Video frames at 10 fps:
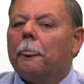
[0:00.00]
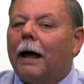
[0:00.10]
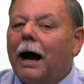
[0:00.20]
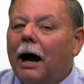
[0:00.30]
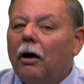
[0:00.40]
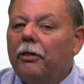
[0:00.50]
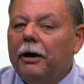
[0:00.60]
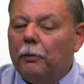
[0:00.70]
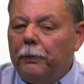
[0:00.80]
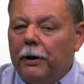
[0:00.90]
how
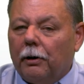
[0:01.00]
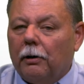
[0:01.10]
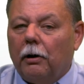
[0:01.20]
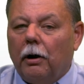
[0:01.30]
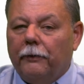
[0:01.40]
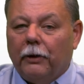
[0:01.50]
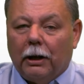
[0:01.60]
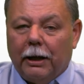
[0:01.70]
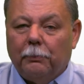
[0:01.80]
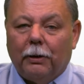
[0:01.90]
they appear in the
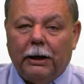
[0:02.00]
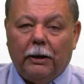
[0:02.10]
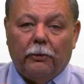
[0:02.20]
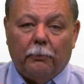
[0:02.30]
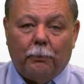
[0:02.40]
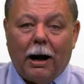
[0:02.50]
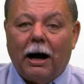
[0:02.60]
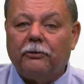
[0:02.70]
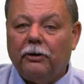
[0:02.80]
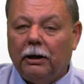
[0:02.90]
labeling, the
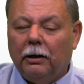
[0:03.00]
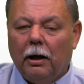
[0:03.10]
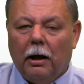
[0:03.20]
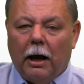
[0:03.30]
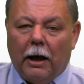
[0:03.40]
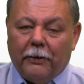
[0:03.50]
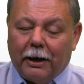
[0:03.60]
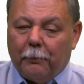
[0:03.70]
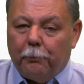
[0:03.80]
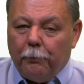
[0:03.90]
boxing, and
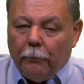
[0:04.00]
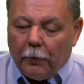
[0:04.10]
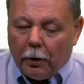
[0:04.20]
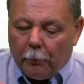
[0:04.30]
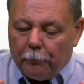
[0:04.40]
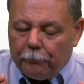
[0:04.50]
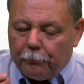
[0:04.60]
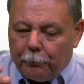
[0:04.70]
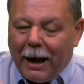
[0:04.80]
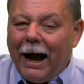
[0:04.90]
the
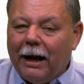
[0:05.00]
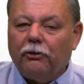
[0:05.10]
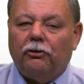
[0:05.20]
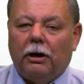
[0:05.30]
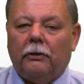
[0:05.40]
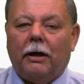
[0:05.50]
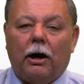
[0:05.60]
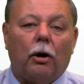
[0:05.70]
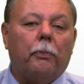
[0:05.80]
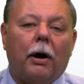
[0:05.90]
packaging that
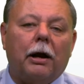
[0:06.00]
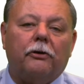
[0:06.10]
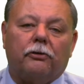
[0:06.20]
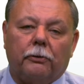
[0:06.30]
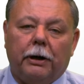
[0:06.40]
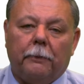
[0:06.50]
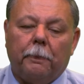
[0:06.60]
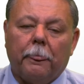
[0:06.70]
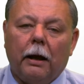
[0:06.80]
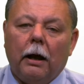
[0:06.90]
our products are in.
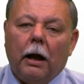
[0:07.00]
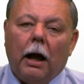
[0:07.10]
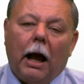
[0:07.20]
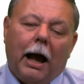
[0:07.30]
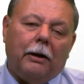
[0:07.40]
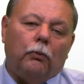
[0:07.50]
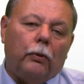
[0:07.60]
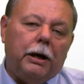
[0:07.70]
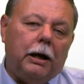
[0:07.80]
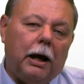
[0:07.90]
And
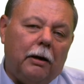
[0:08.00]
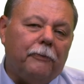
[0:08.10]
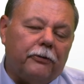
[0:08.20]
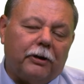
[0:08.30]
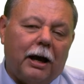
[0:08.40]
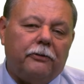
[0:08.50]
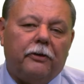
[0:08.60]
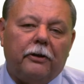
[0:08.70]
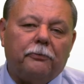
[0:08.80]
we emphasize this